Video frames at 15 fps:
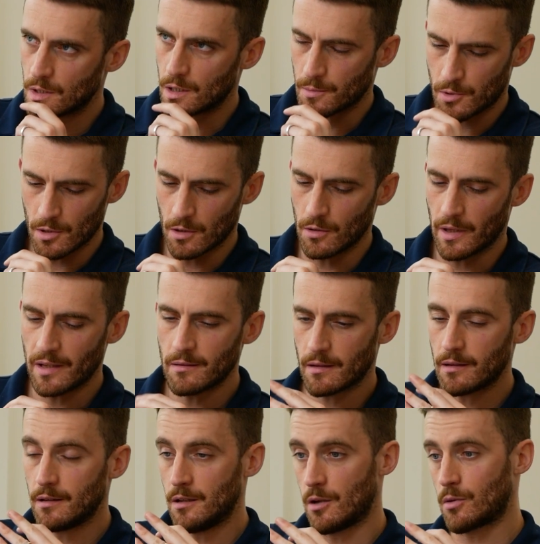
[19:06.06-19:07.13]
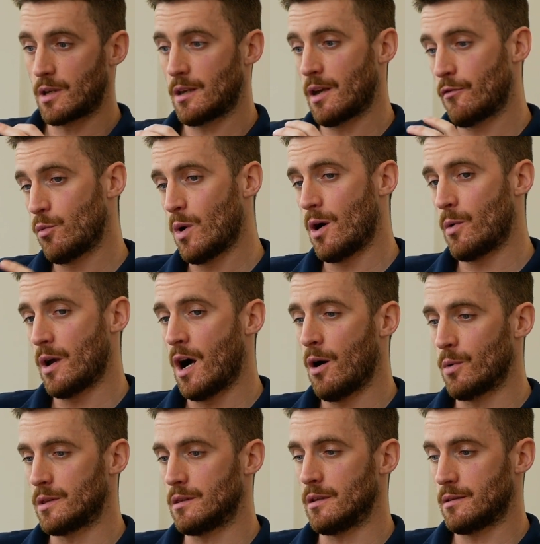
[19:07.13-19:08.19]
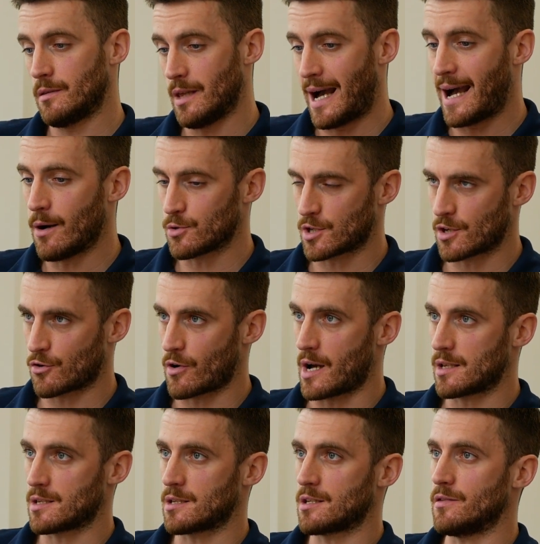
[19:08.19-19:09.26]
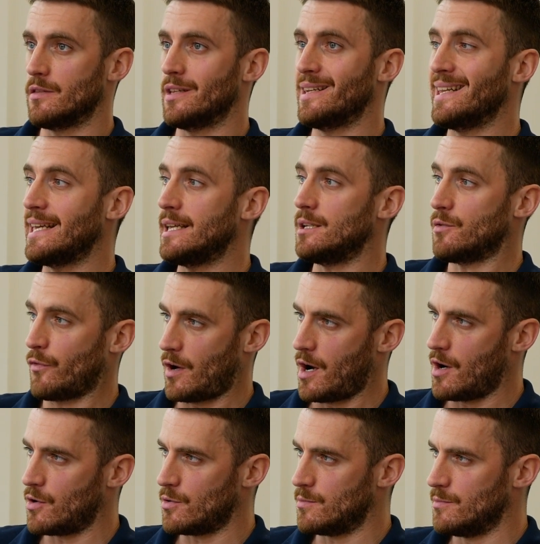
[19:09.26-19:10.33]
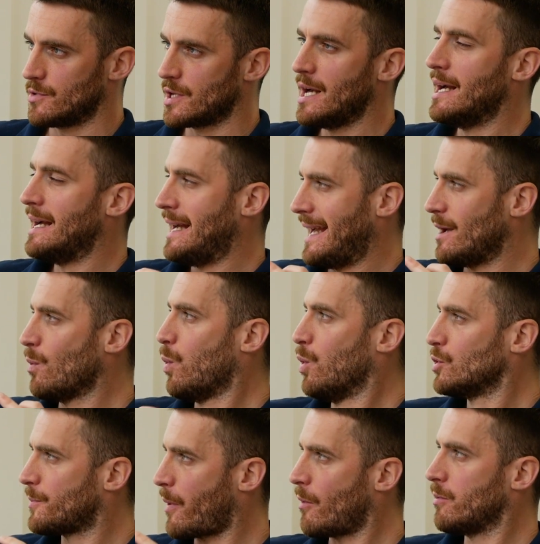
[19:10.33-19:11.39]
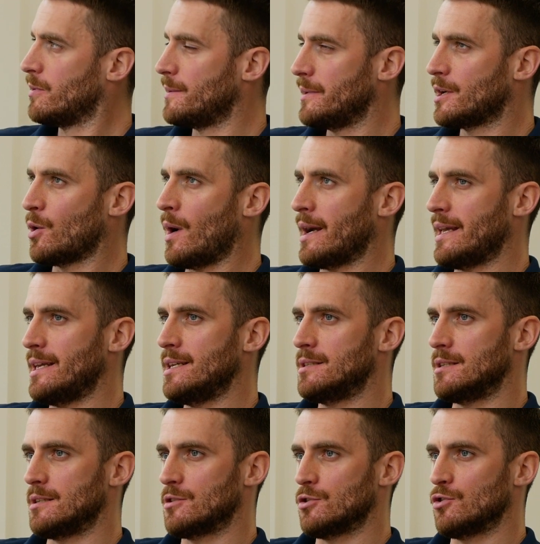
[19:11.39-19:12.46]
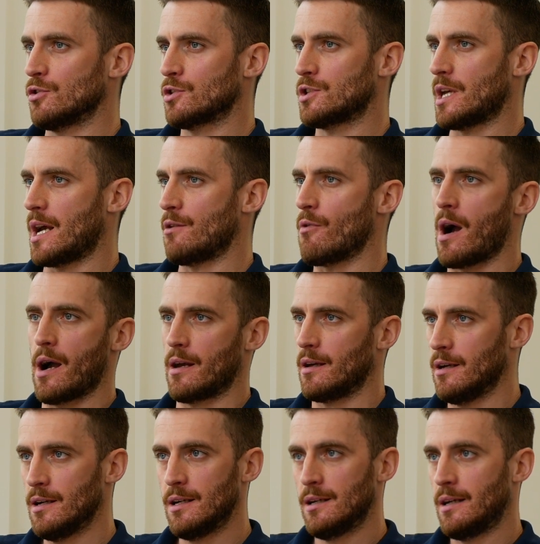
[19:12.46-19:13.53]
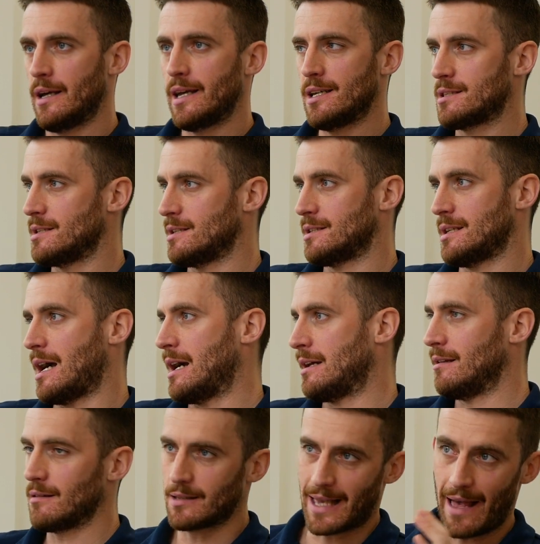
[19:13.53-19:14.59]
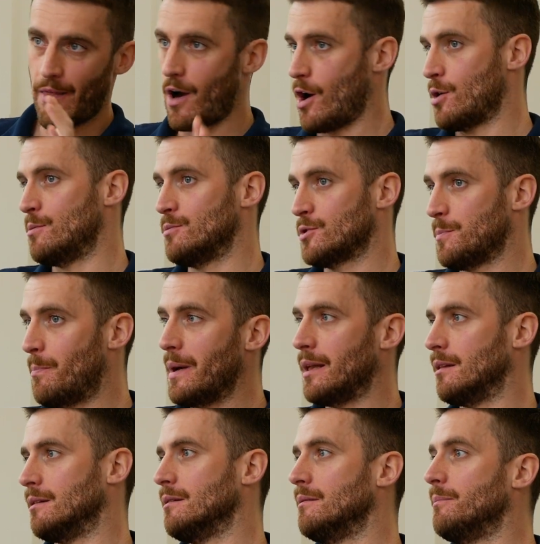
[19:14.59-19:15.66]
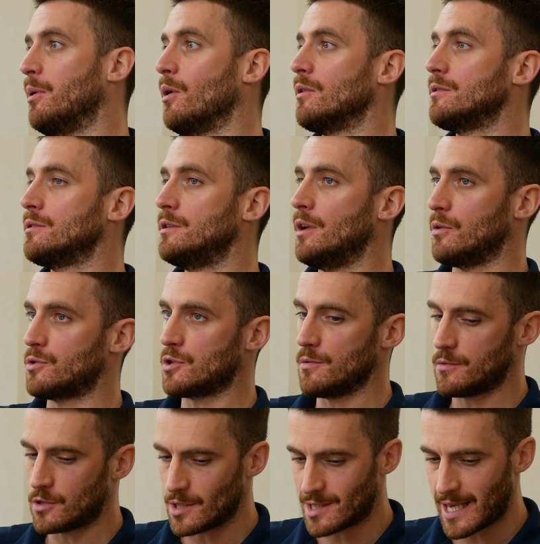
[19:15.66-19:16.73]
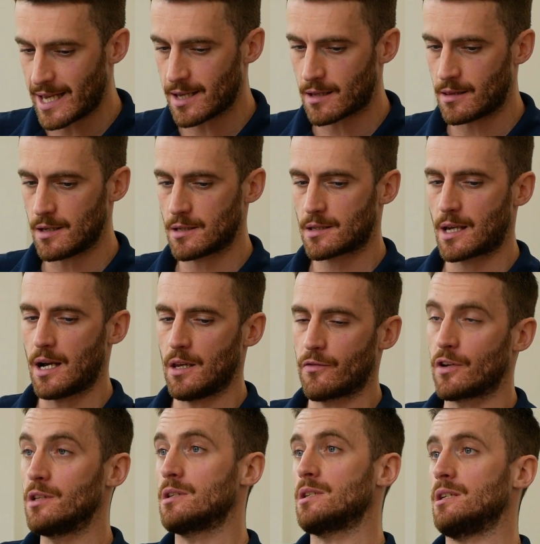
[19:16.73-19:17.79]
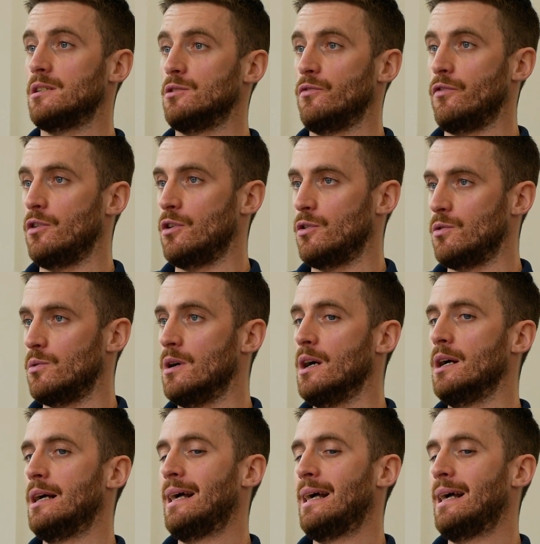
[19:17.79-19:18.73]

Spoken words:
Yeah, absolutely. And, you know, given where we are with the housing crisis and the need for homes, it would probably be quite easy to just say, right, here's this site, get the homes built. But, you know, to take this kind of considered view